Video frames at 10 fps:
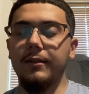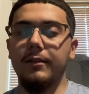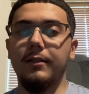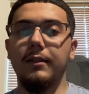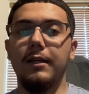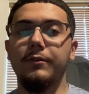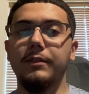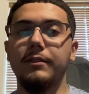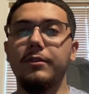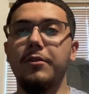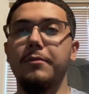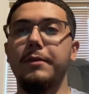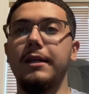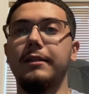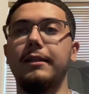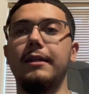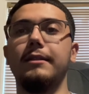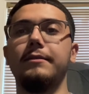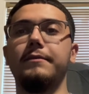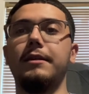Allow us to turn back the
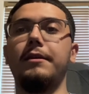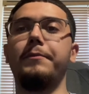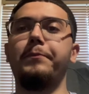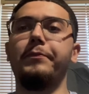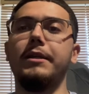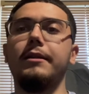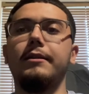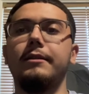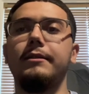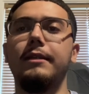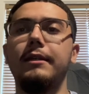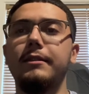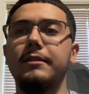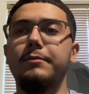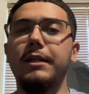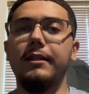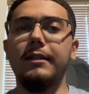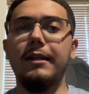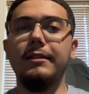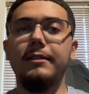hands of time, taking us back
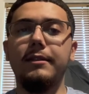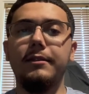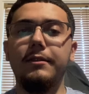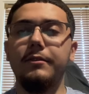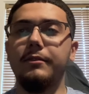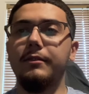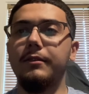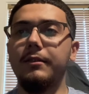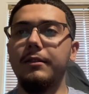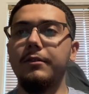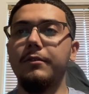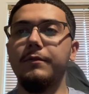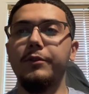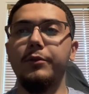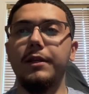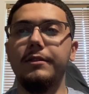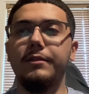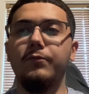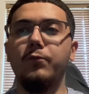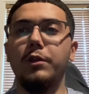19 years to the year of
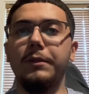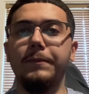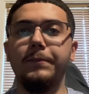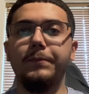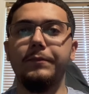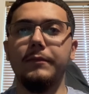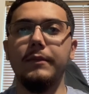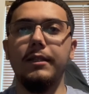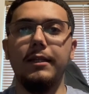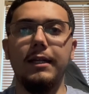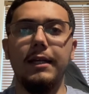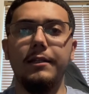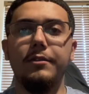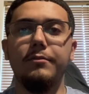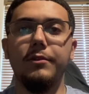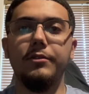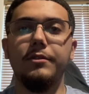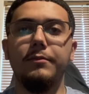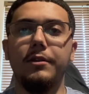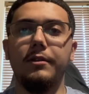2001, a year most
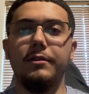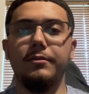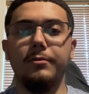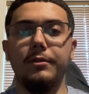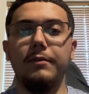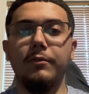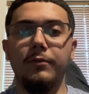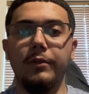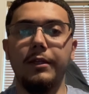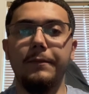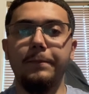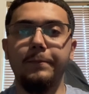Americans will never forget.